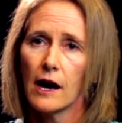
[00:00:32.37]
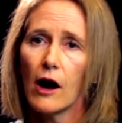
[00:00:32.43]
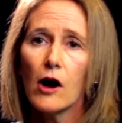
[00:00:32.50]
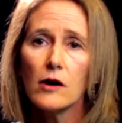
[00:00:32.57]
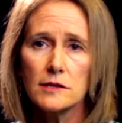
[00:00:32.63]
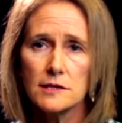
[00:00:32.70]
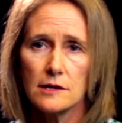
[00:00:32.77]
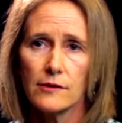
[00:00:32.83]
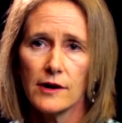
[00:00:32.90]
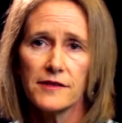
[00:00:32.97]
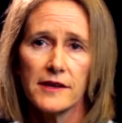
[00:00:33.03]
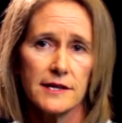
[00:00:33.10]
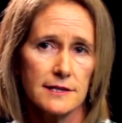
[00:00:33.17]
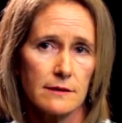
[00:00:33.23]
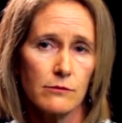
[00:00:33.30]
Also, I
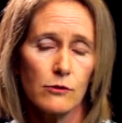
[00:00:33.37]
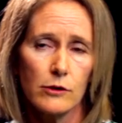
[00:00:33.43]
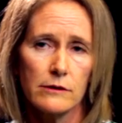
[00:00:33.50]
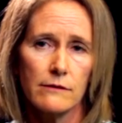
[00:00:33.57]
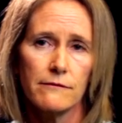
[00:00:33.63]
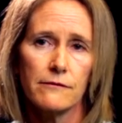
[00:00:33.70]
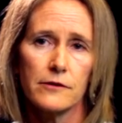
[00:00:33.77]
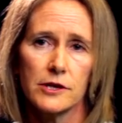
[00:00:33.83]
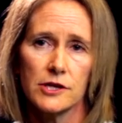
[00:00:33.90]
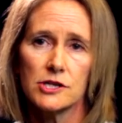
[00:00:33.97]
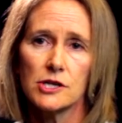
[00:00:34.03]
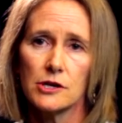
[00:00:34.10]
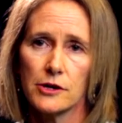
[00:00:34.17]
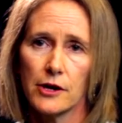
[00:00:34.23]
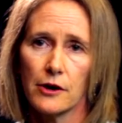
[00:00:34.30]
think it's important for you
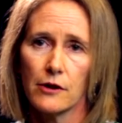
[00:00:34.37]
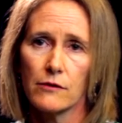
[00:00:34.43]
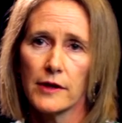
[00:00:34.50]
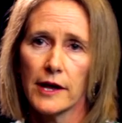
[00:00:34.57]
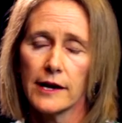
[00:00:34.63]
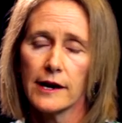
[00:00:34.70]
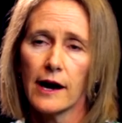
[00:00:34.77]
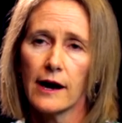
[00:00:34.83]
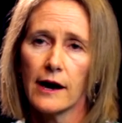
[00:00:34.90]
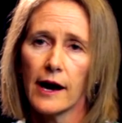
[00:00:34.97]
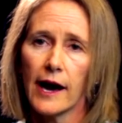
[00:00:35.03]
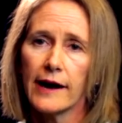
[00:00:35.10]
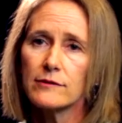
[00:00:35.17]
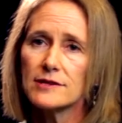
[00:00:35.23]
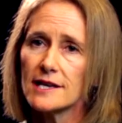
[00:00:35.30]
to know that
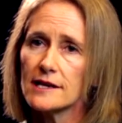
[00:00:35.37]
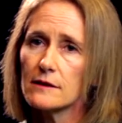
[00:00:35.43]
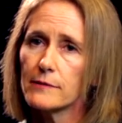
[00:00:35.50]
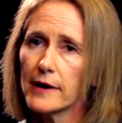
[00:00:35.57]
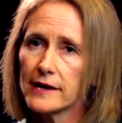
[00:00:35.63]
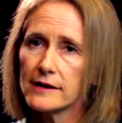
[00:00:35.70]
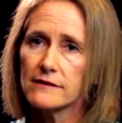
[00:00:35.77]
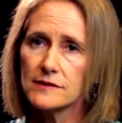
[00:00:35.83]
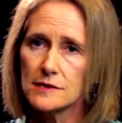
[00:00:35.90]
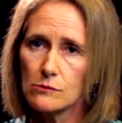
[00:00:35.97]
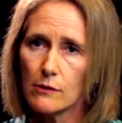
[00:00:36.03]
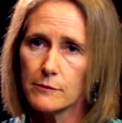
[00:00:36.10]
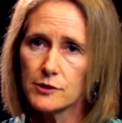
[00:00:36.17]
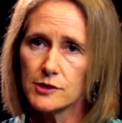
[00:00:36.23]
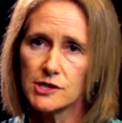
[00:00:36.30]
uh, I was a competitive
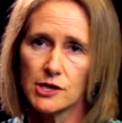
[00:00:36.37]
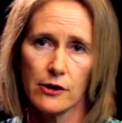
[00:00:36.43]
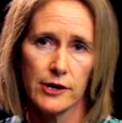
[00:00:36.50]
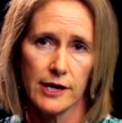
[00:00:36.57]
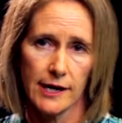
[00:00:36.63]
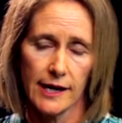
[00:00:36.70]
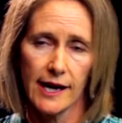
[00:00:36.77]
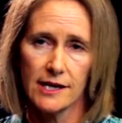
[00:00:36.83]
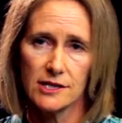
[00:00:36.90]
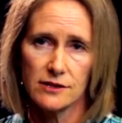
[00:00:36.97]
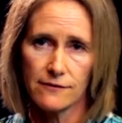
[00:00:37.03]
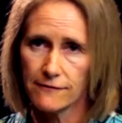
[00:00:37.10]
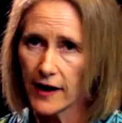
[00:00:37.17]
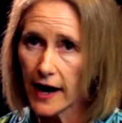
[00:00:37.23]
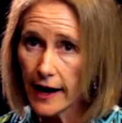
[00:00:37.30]
swimmer starting at age
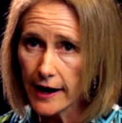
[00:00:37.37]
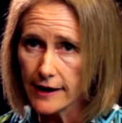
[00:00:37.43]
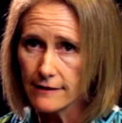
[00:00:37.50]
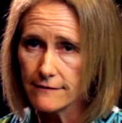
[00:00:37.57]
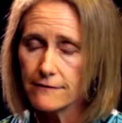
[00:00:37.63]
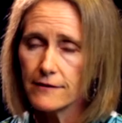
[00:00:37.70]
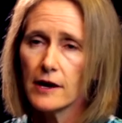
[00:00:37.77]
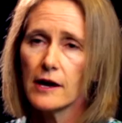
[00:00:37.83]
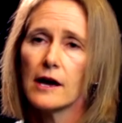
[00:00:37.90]
five.